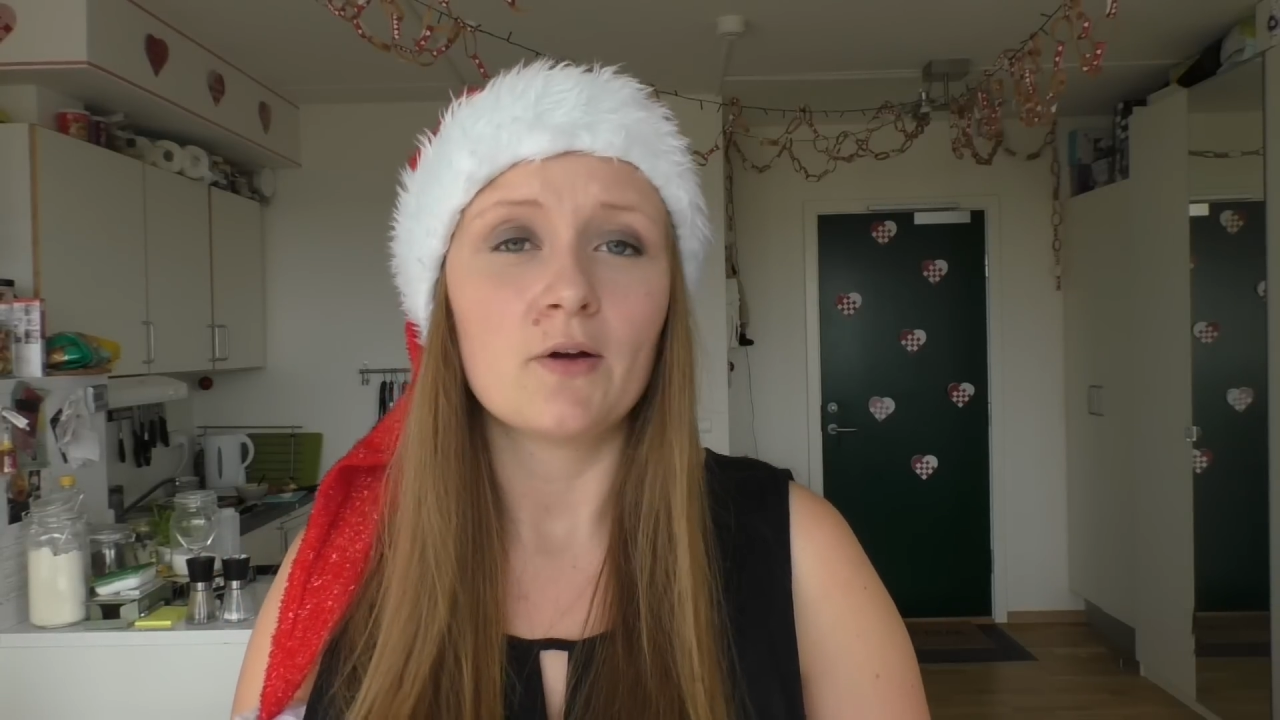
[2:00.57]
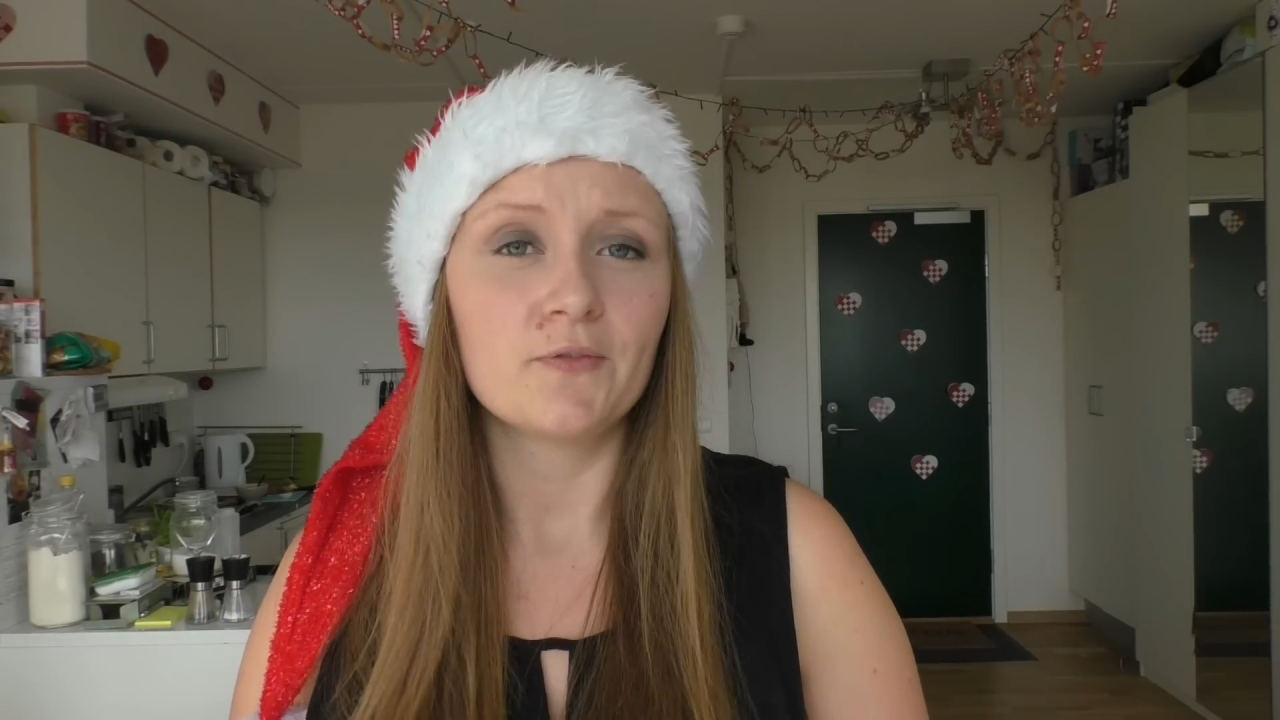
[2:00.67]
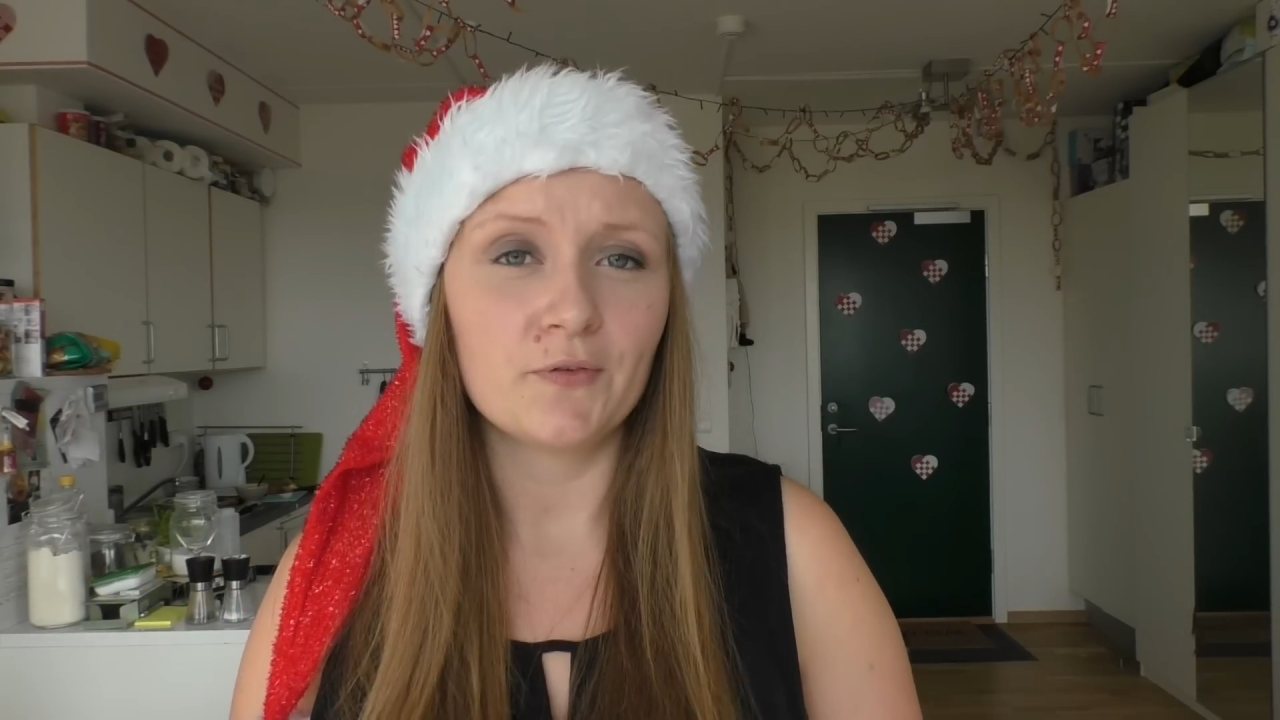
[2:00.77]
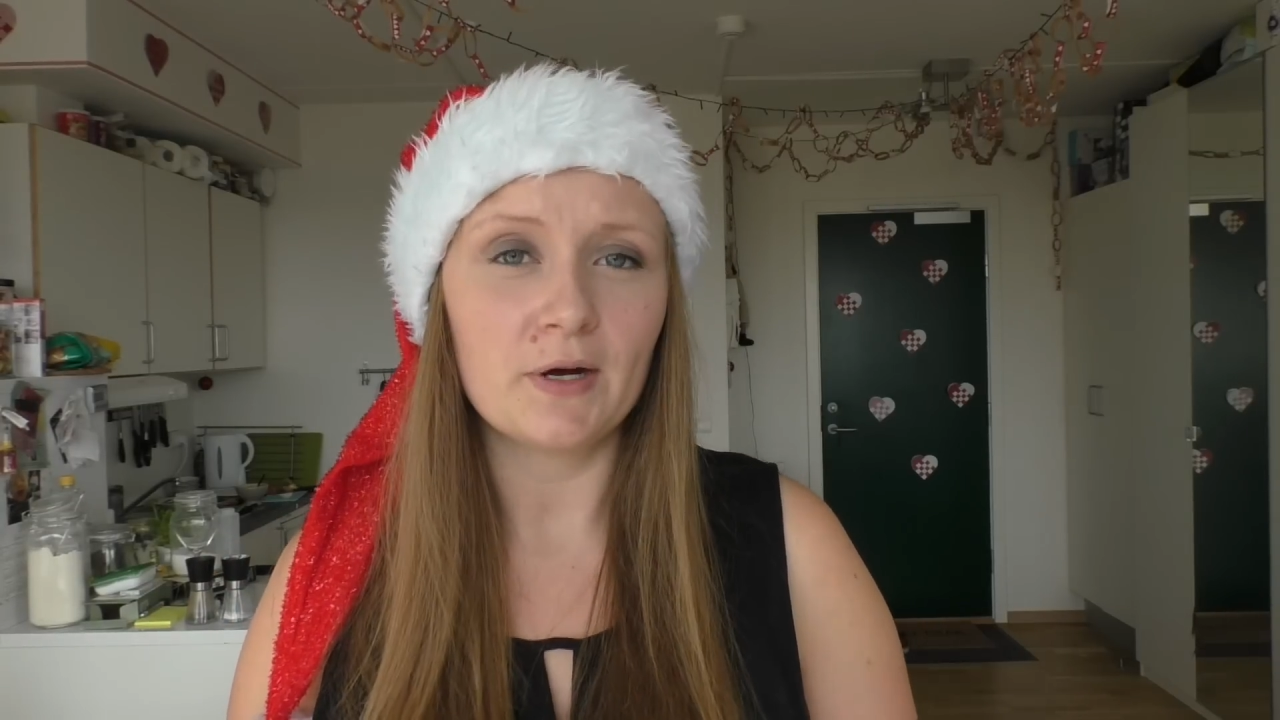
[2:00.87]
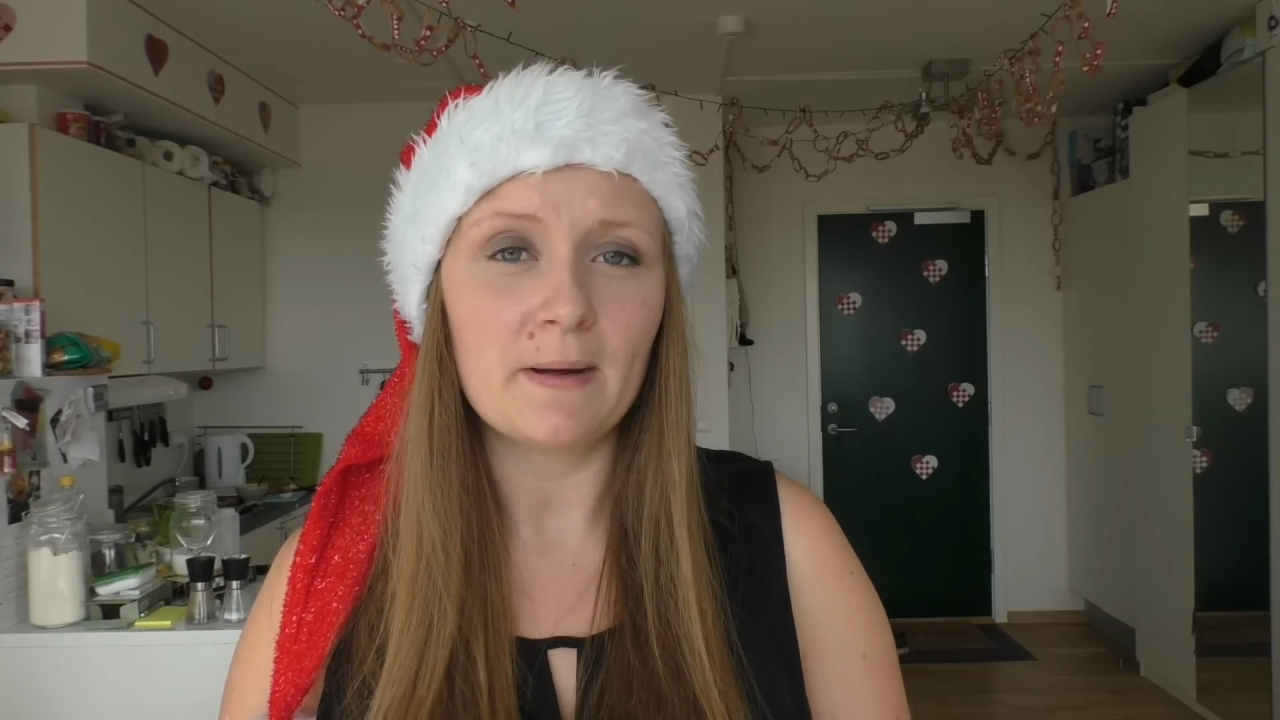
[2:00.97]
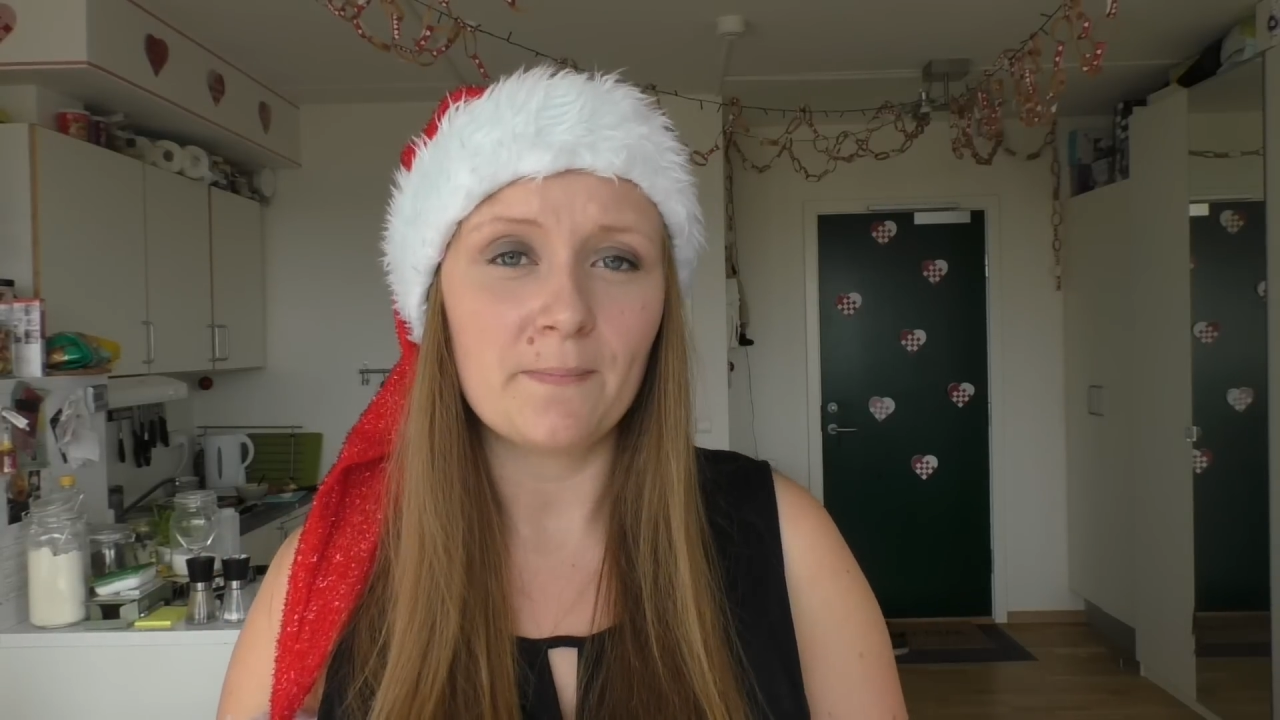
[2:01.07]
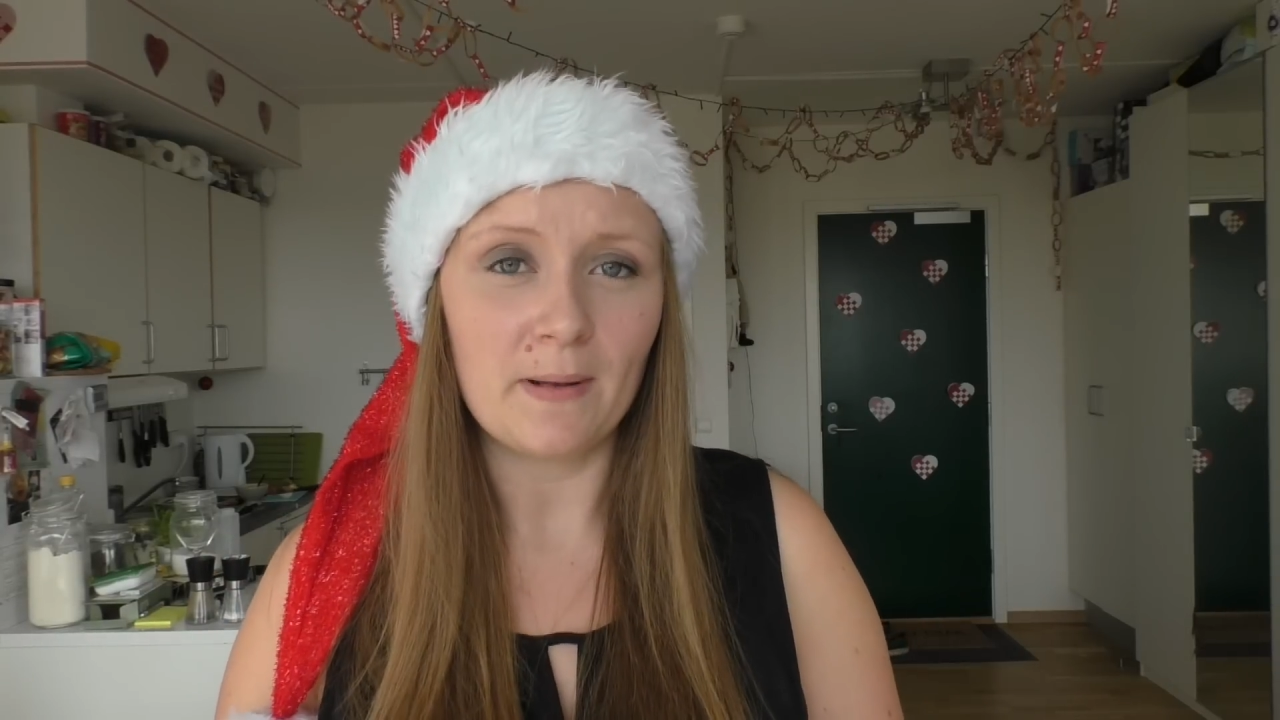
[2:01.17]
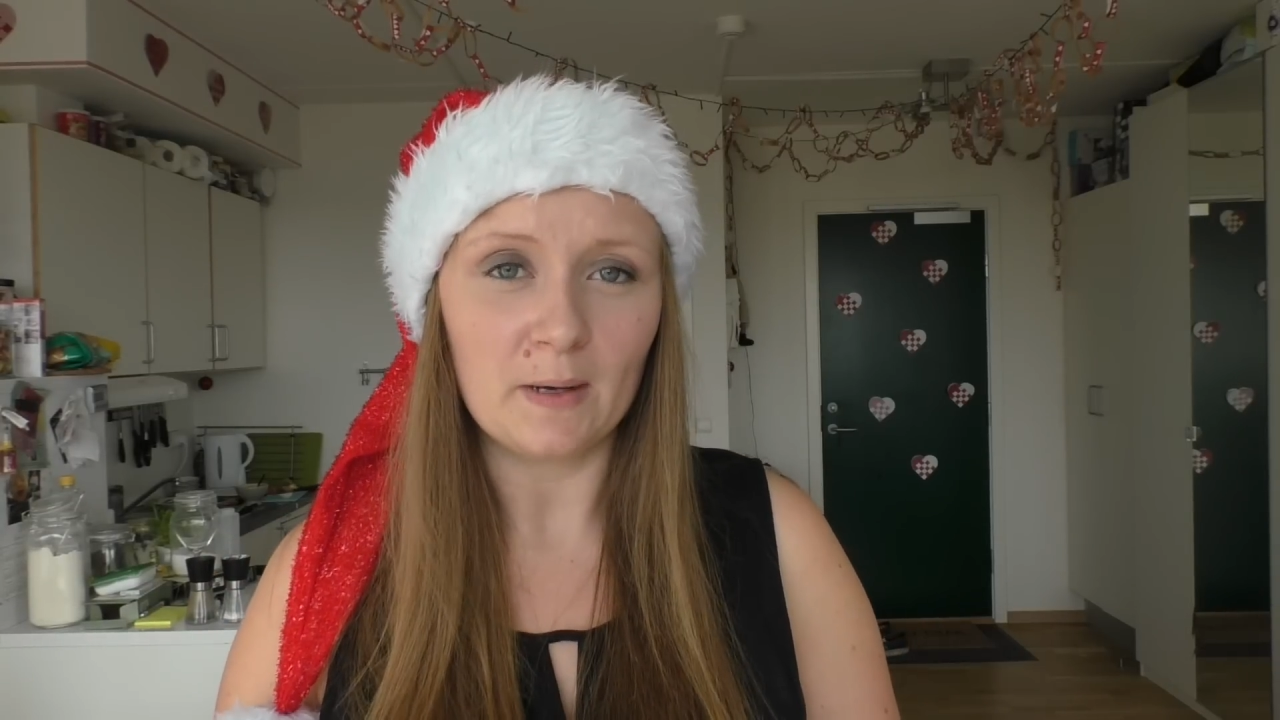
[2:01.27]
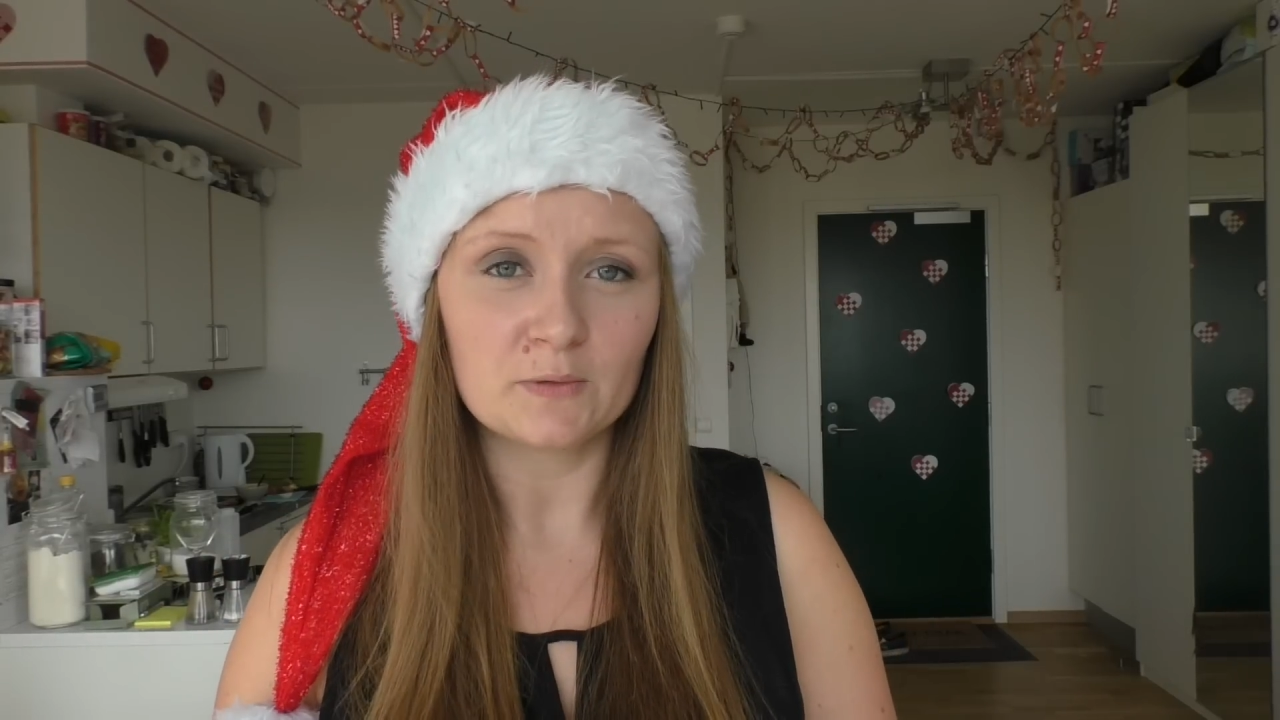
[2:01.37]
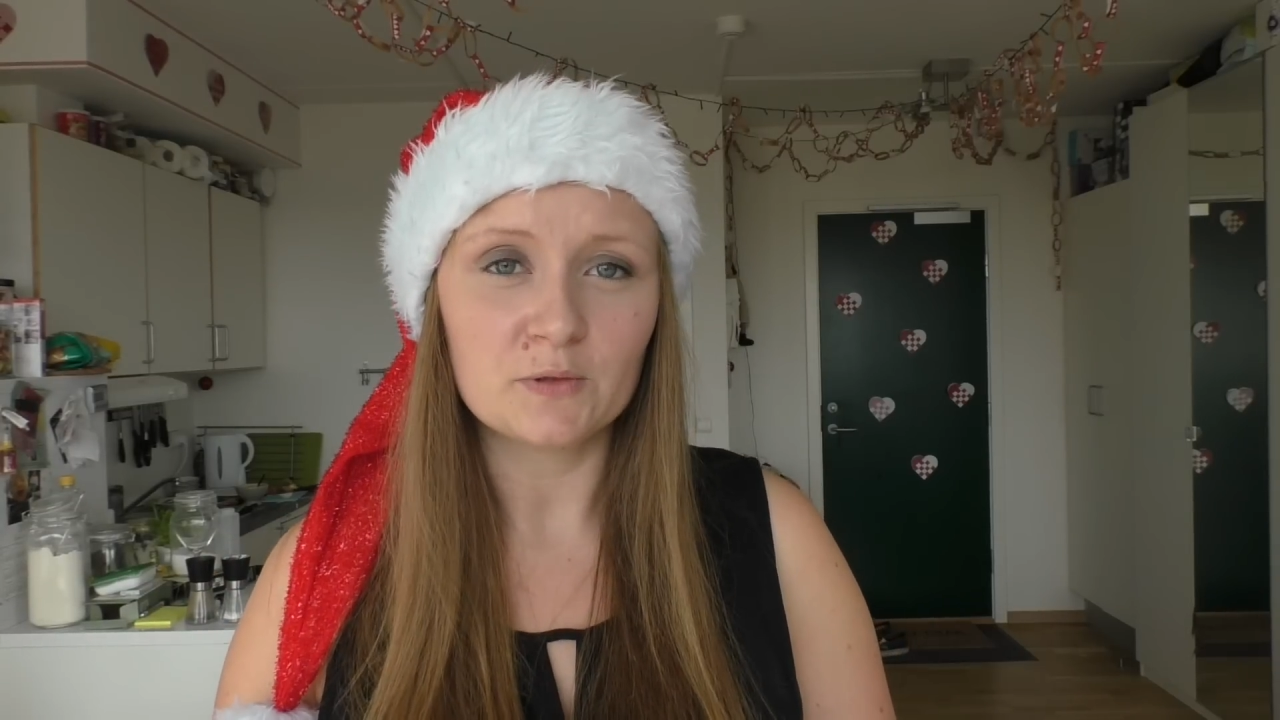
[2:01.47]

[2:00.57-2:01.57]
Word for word: for about